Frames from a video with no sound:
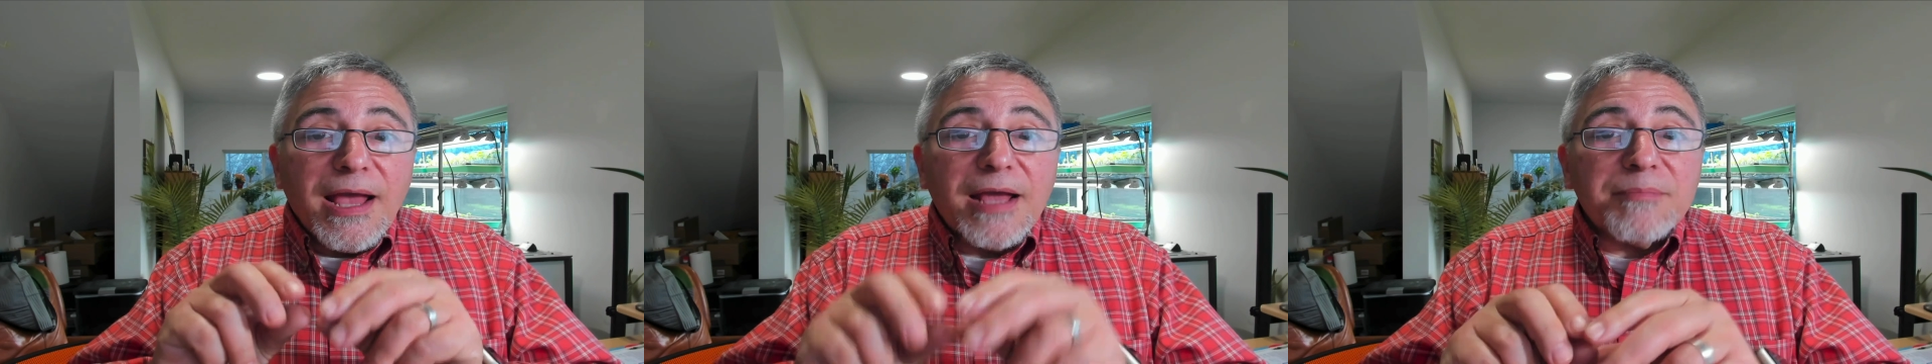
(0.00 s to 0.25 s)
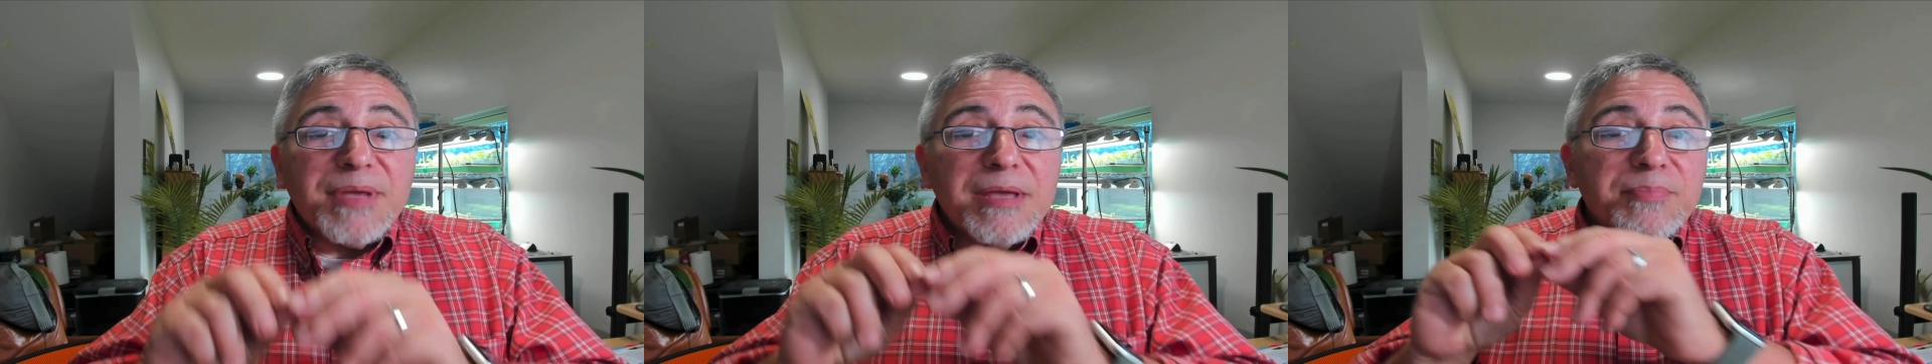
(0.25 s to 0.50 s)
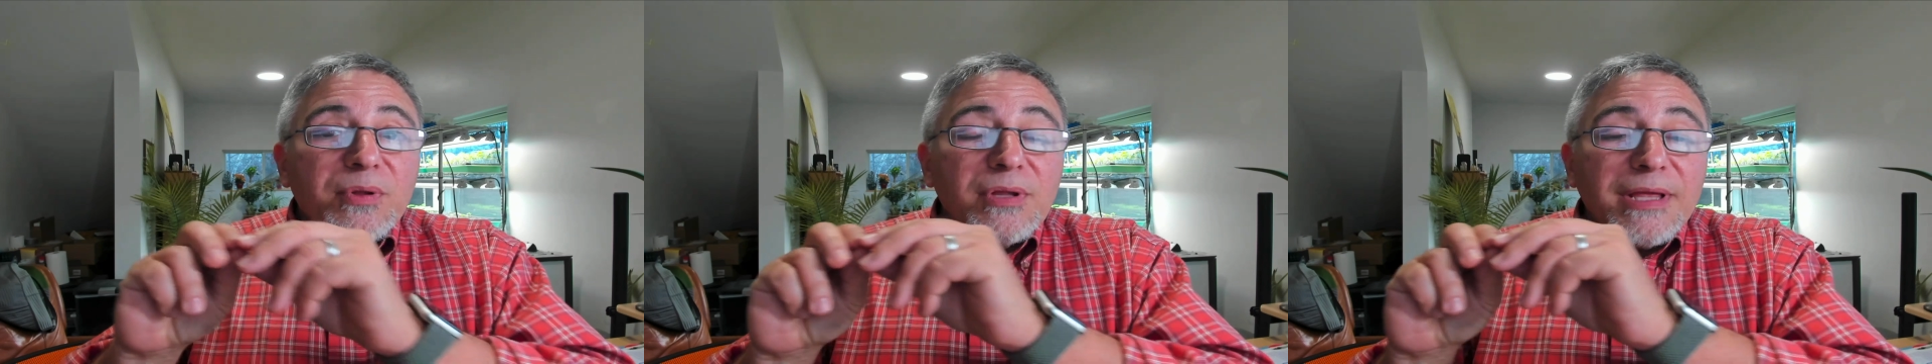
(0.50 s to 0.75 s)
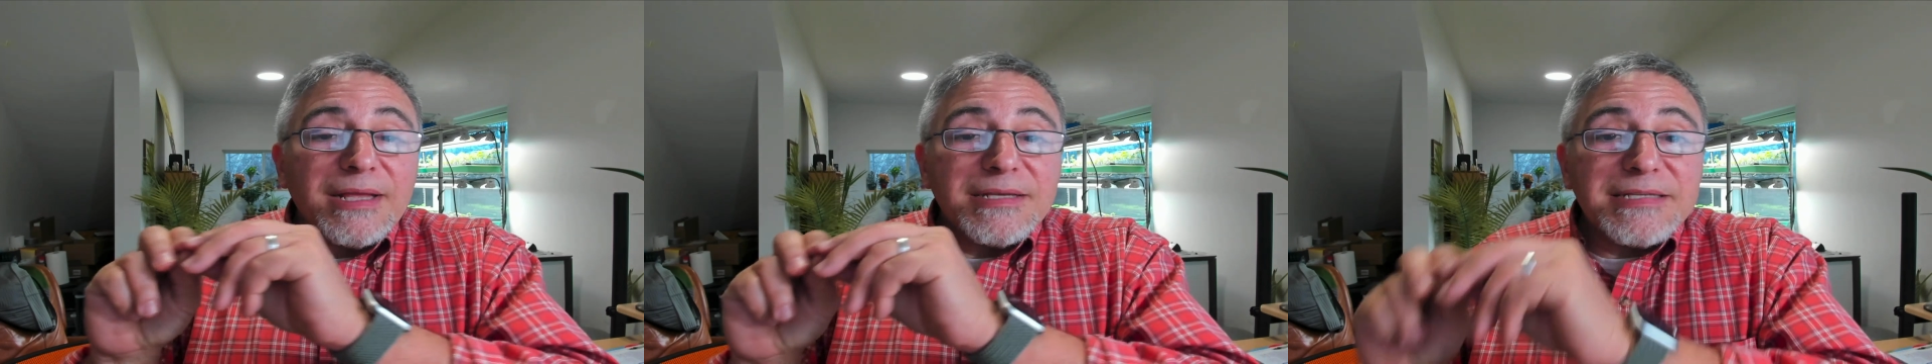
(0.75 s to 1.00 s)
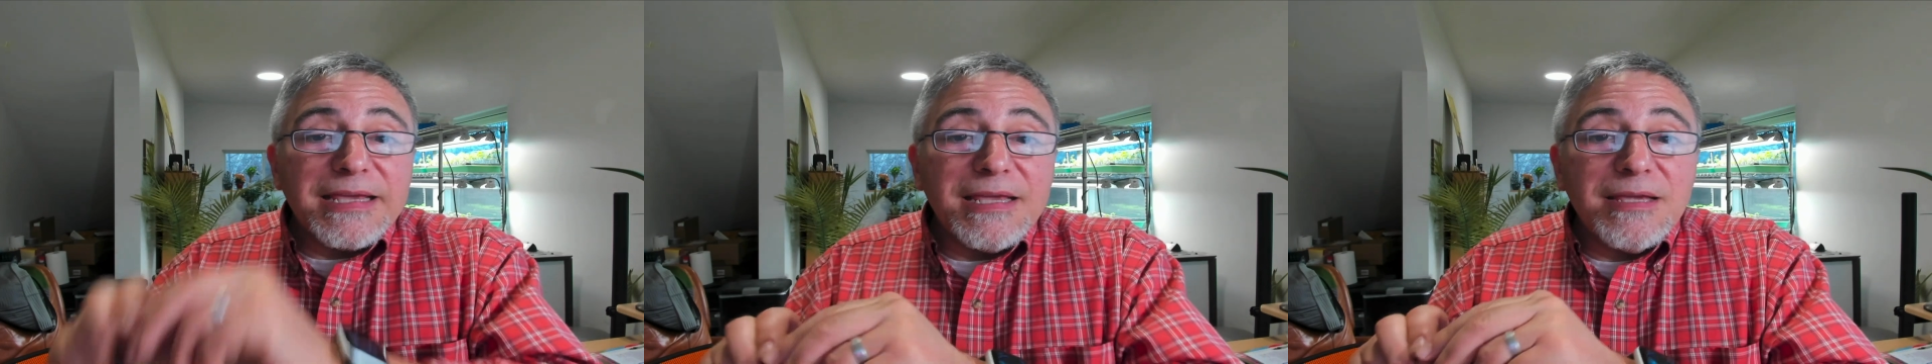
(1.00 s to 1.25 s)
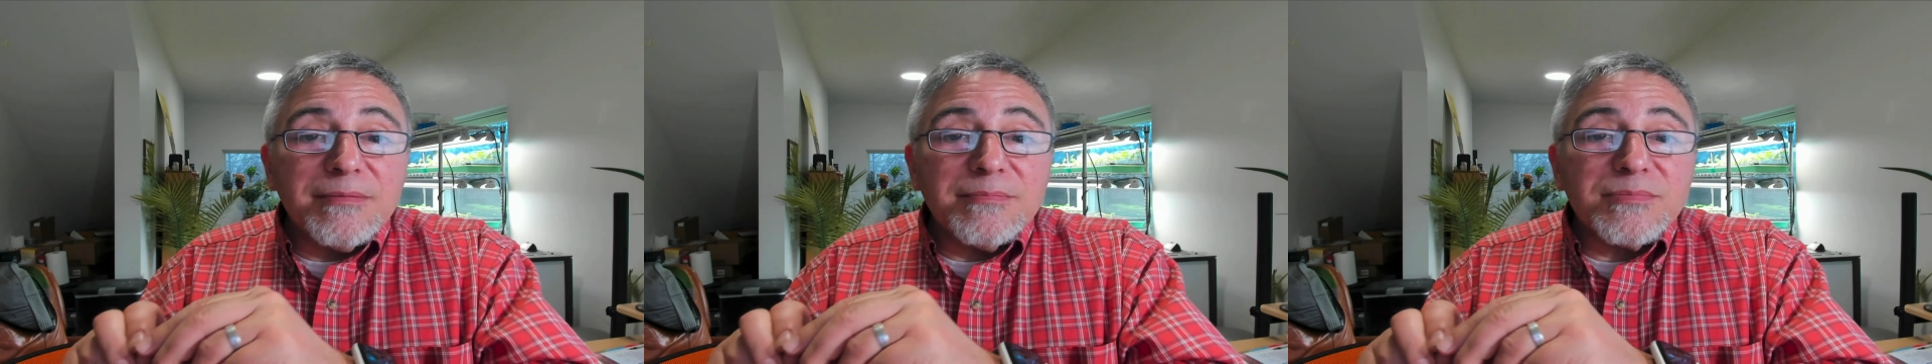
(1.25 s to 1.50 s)
and people in
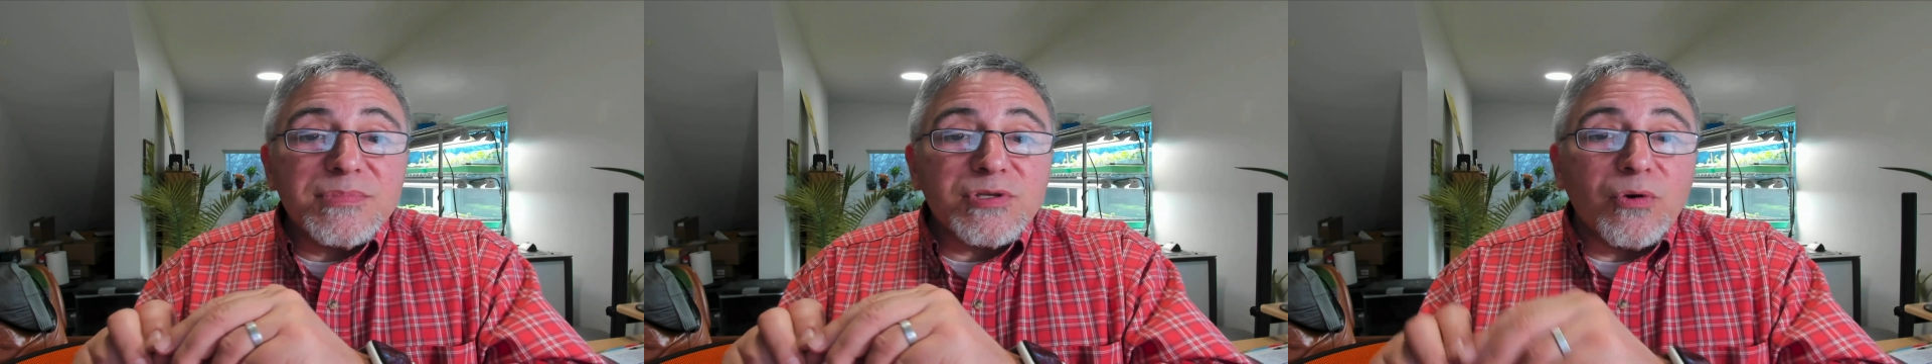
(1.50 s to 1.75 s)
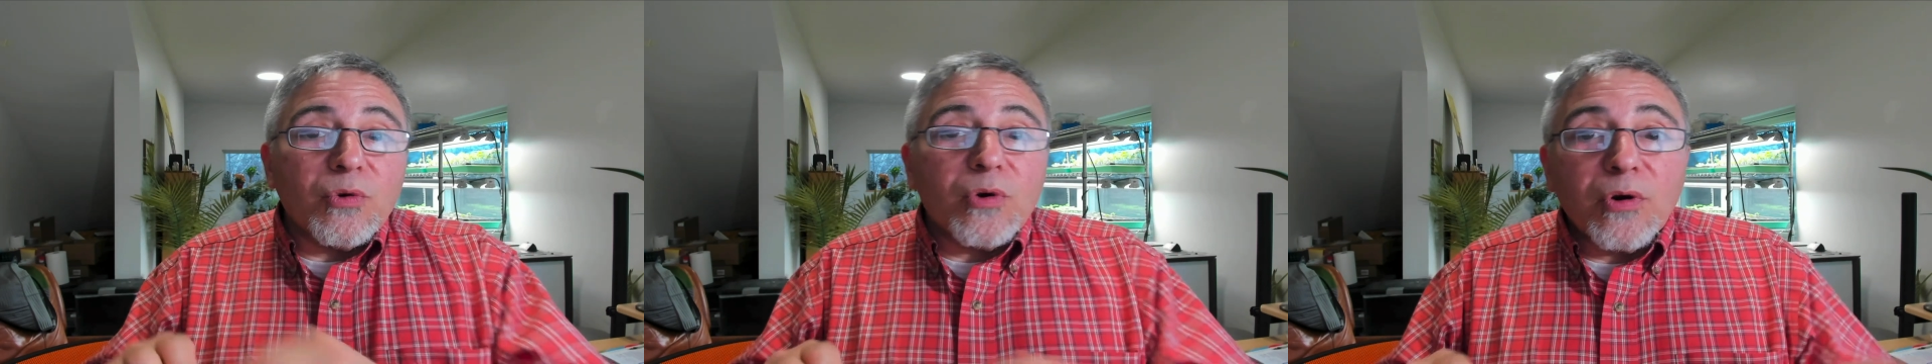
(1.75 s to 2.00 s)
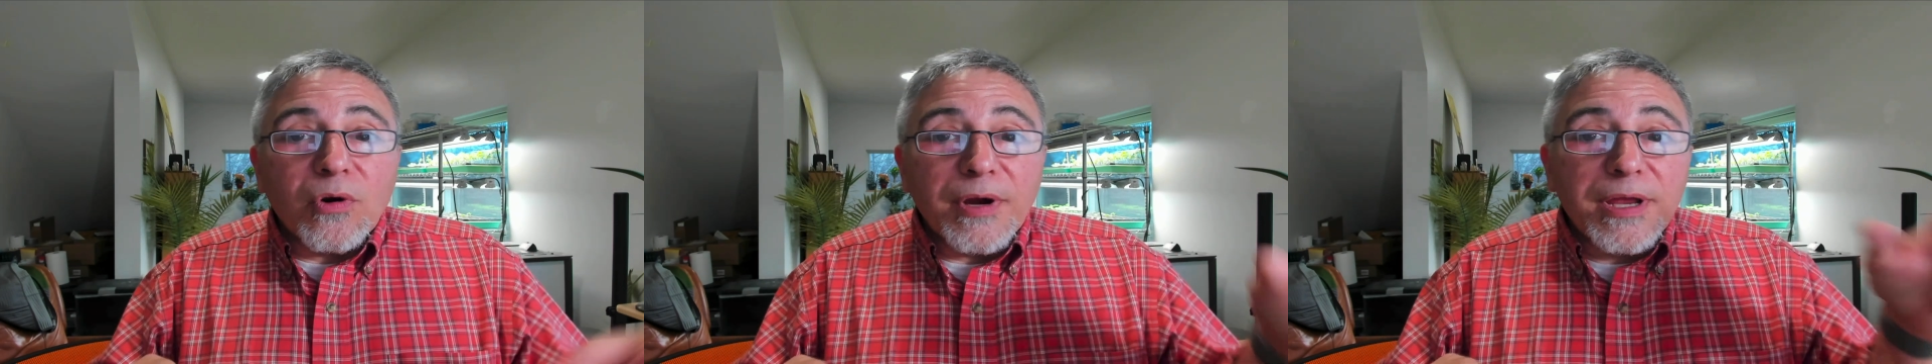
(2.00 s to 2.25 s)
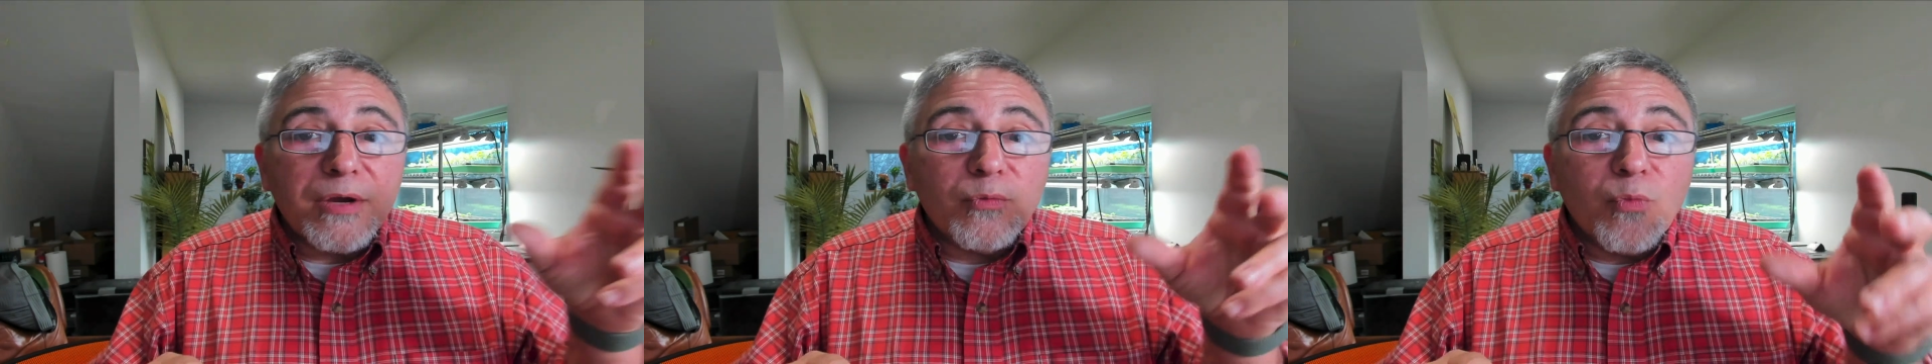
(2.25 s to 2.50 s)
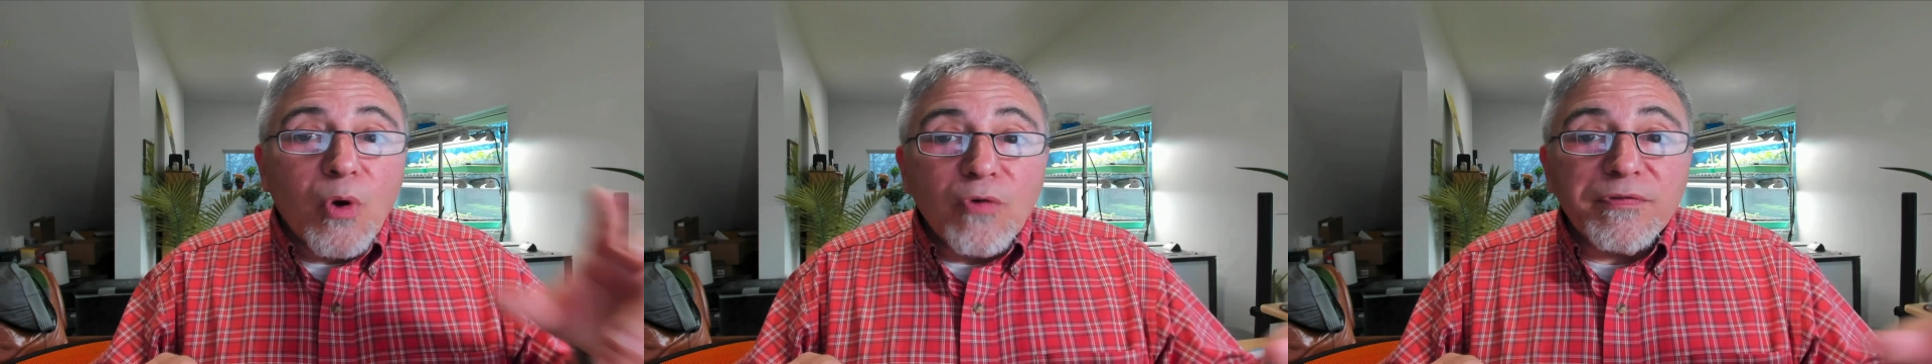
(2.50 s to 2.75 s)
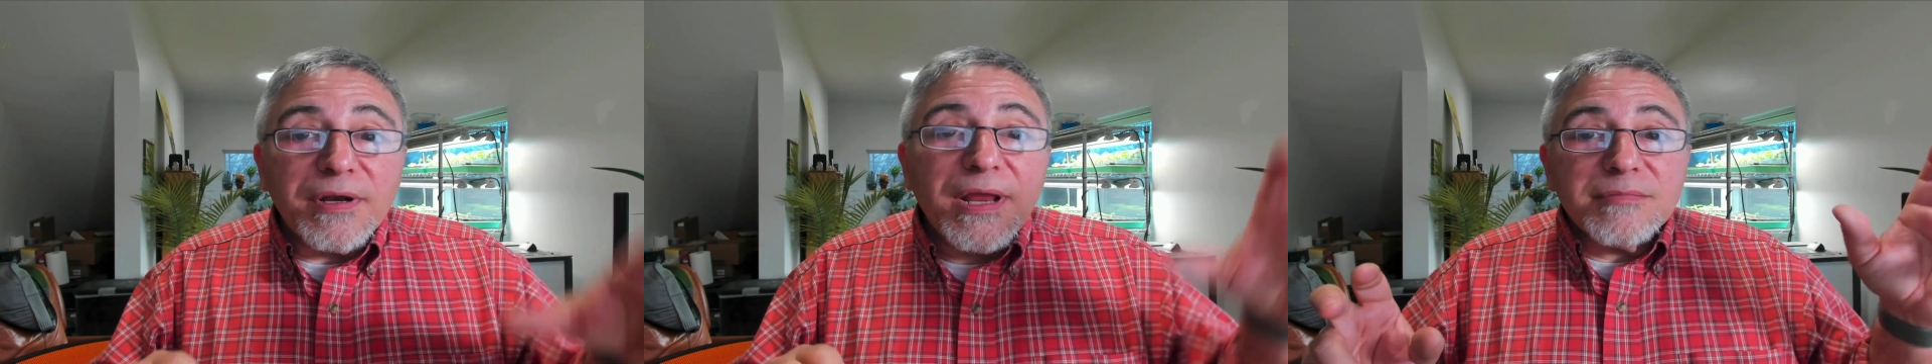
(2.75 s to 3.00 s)
Teams or in
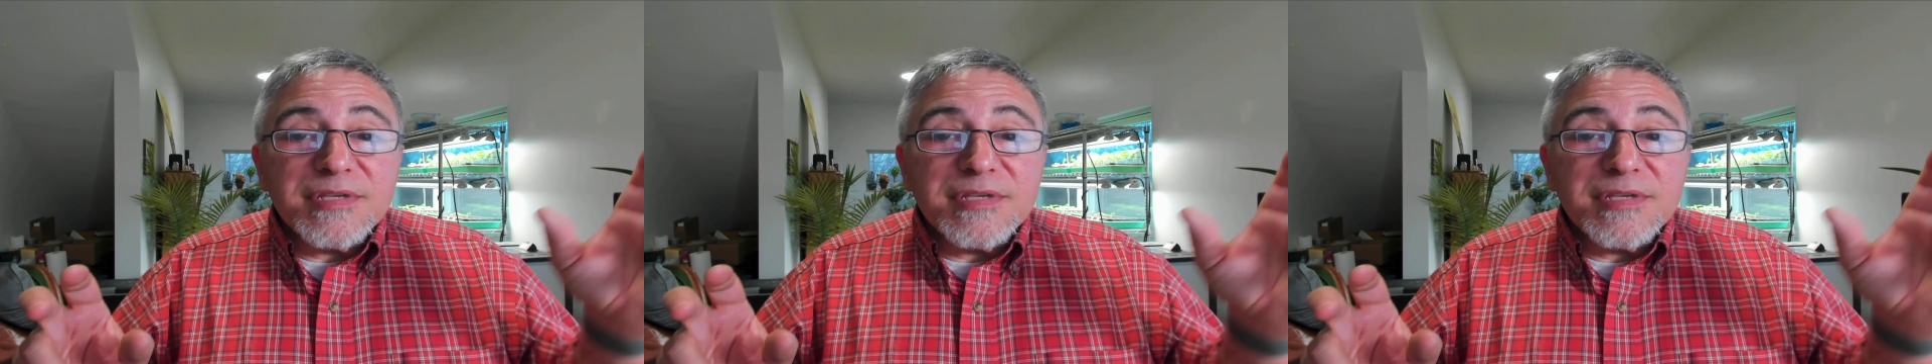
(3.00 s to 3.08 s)
Woven